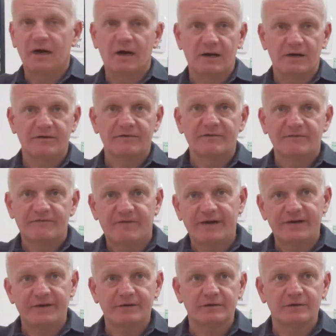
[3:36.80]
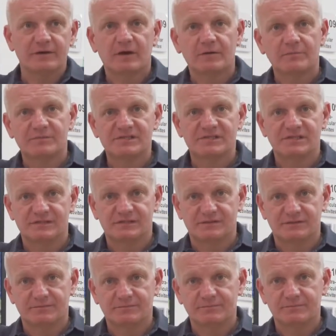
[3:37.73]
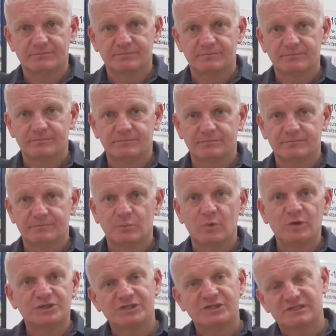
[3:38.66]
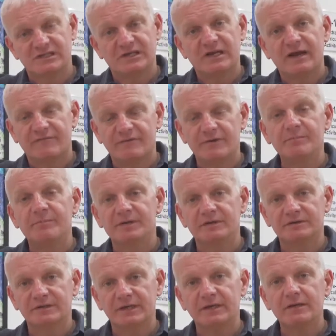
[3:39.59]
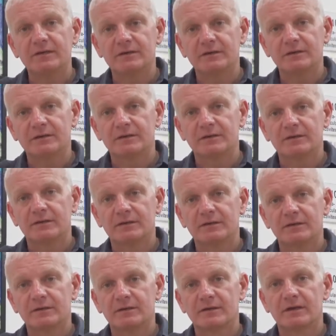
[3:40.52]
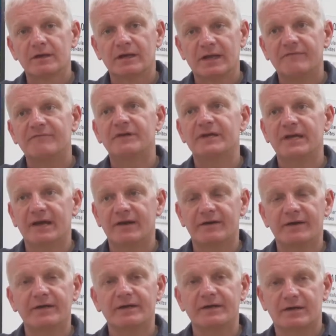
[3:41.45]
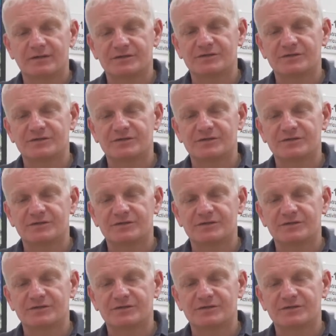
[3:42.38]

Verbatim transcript: our fire alarm system, which is in every building, in every area in our